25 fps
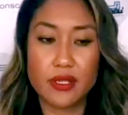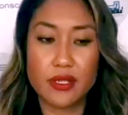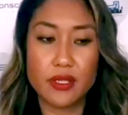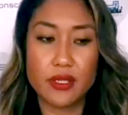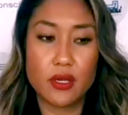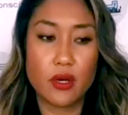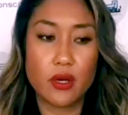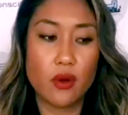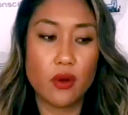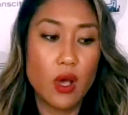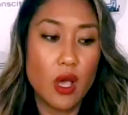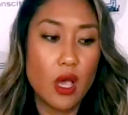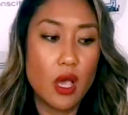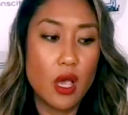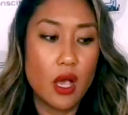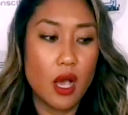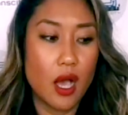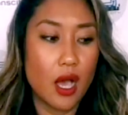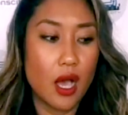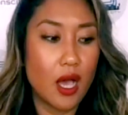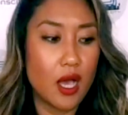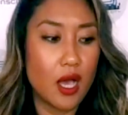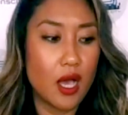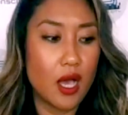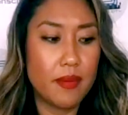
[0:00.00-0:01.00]
So
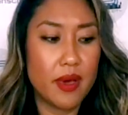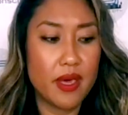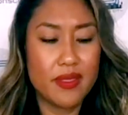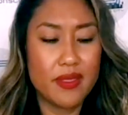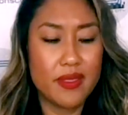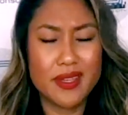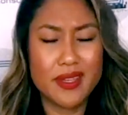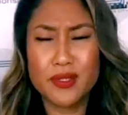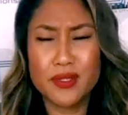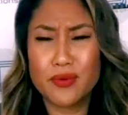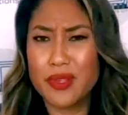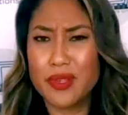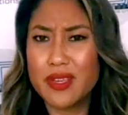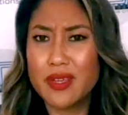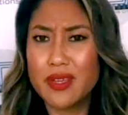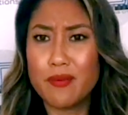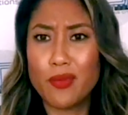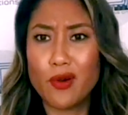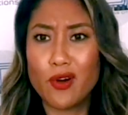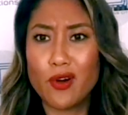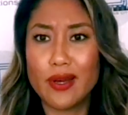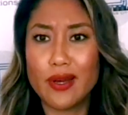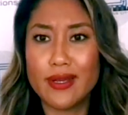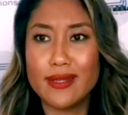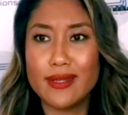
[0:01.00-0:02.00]
that's really
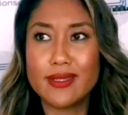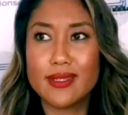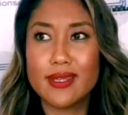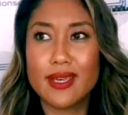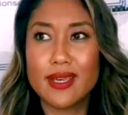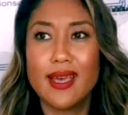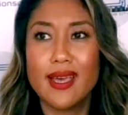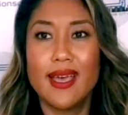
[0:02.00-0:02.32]
important.